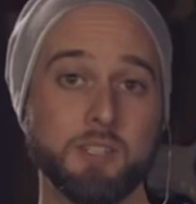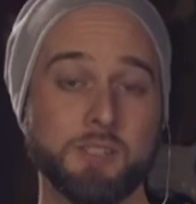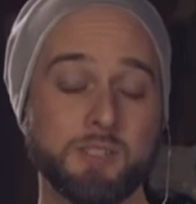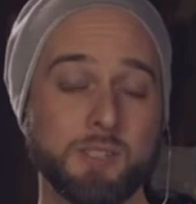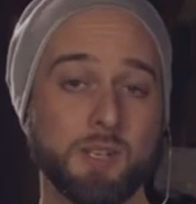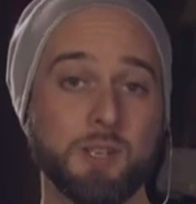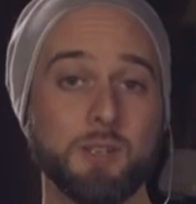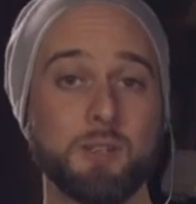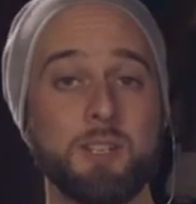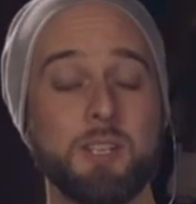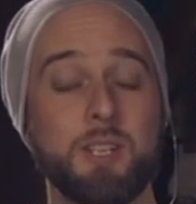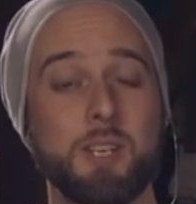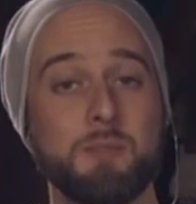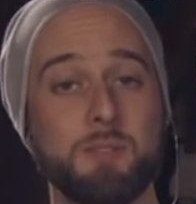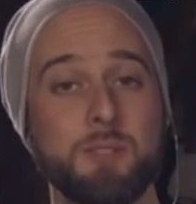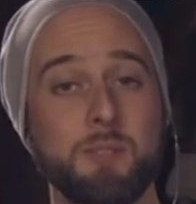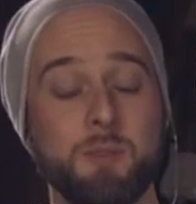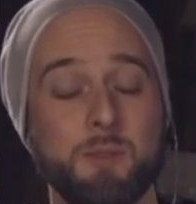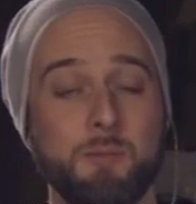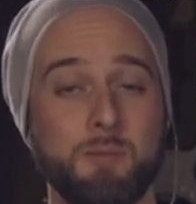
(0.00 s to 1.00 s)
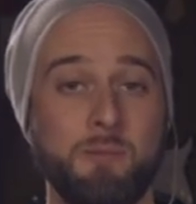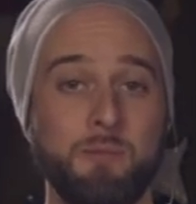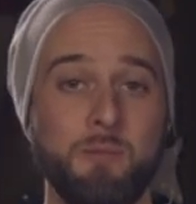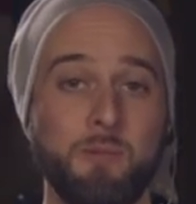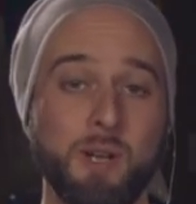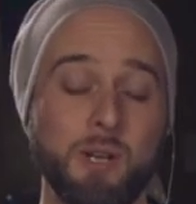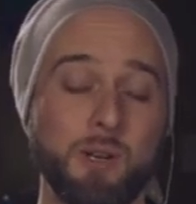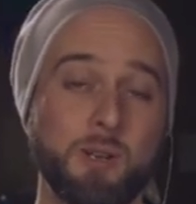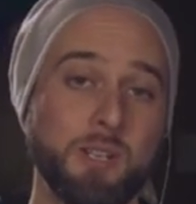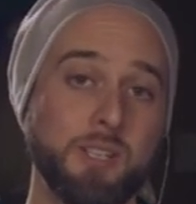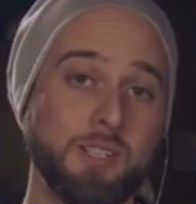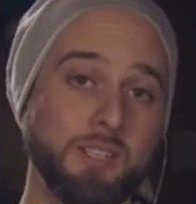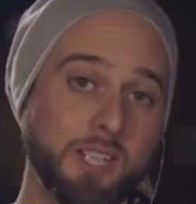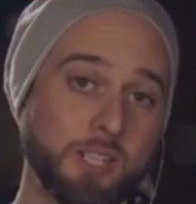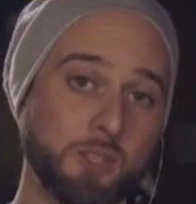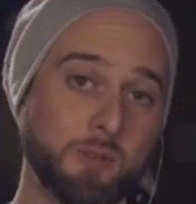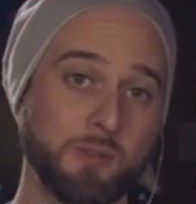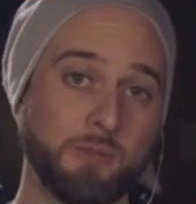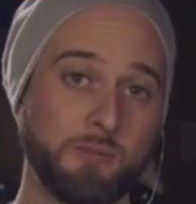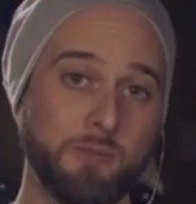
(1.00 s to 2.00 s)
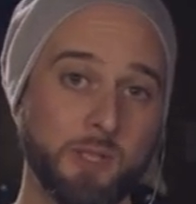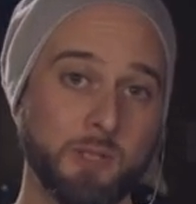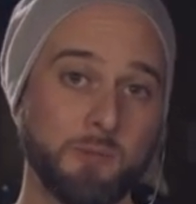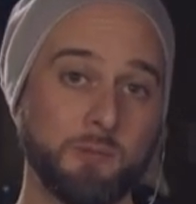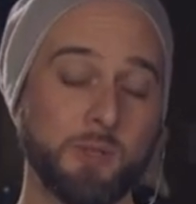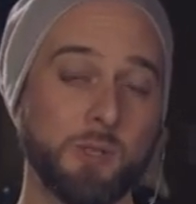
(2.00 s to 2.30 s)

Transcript: This not only gives you a very natural feel